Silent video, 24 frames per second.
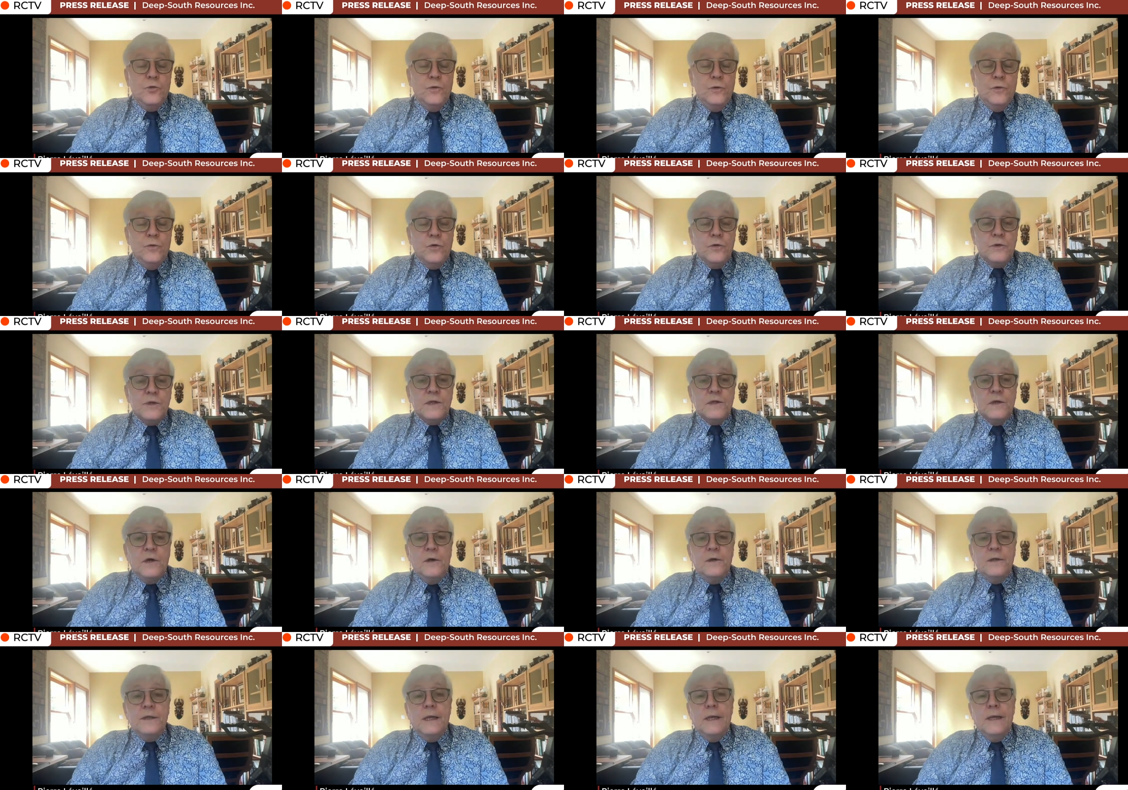we will
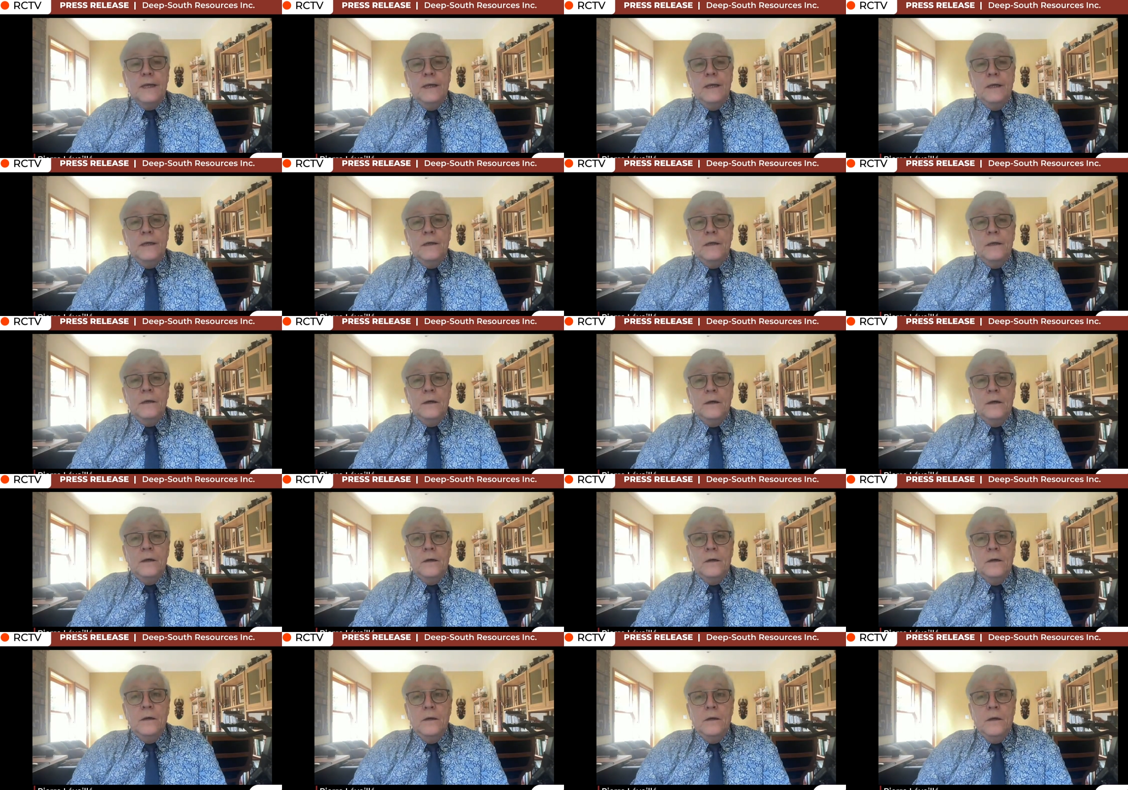start
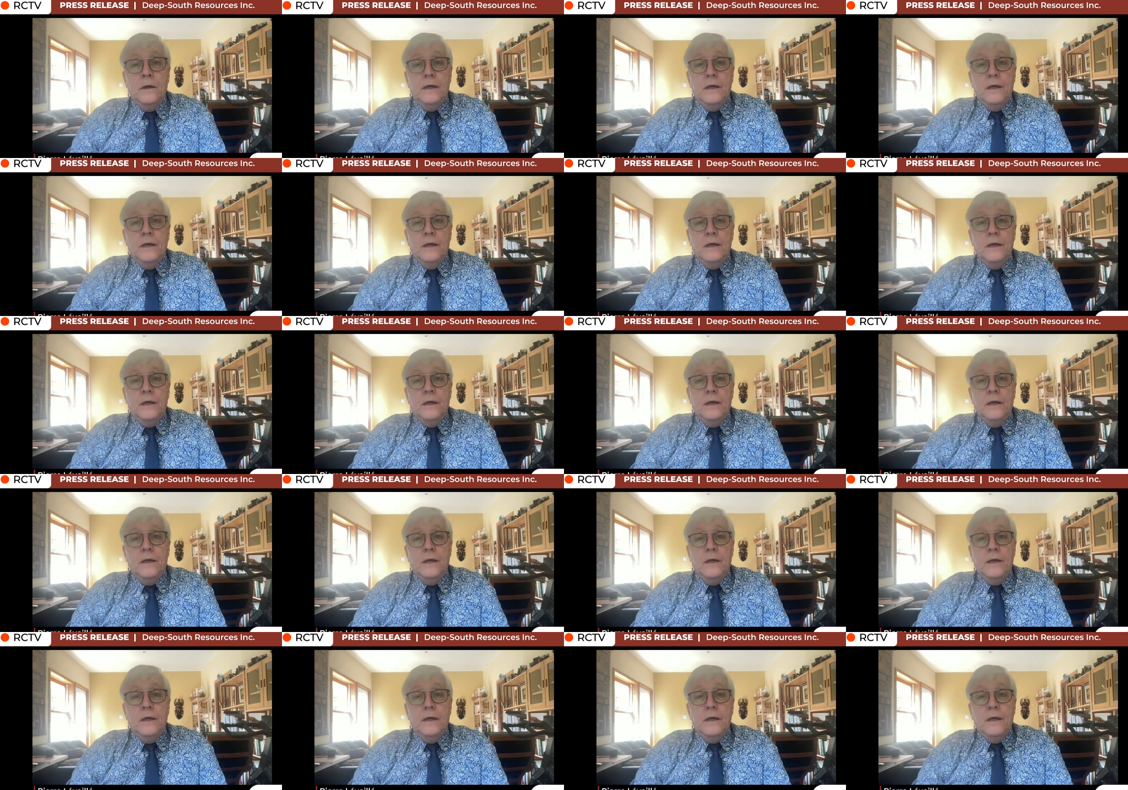a